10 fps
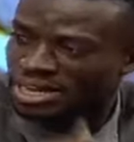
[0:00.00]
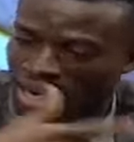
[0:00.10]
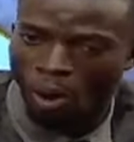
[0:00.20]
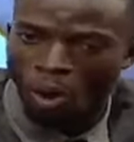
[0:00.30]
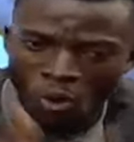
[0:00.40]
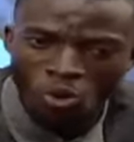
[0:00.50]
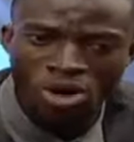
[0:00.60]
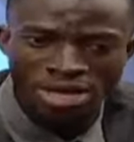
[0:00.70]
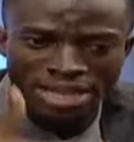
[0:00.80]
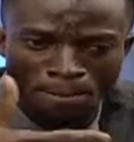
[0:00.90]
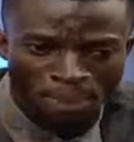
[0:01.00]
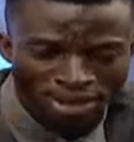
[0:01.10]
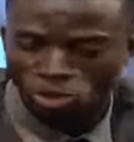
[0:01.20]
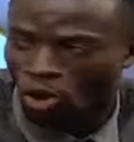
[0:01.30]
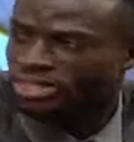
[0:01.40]
Now, who the
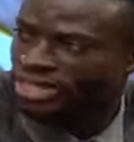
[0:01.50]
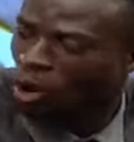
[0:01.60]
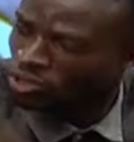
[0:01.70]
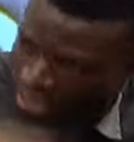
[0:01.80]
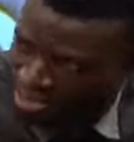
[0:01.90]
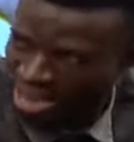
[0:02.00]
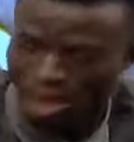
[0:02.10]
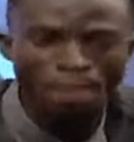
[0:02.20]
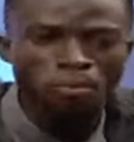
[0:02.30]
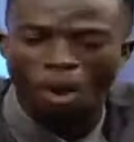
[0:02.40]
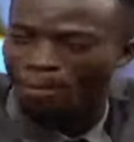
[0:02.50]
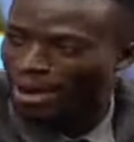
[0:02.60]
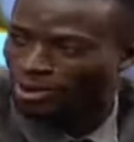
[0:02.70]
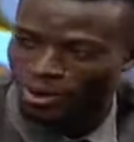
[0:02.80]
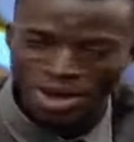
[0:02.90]
best choice I'll take here about what
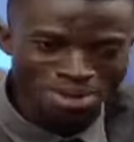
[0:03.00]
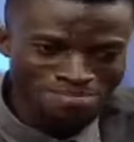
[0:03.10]
minor.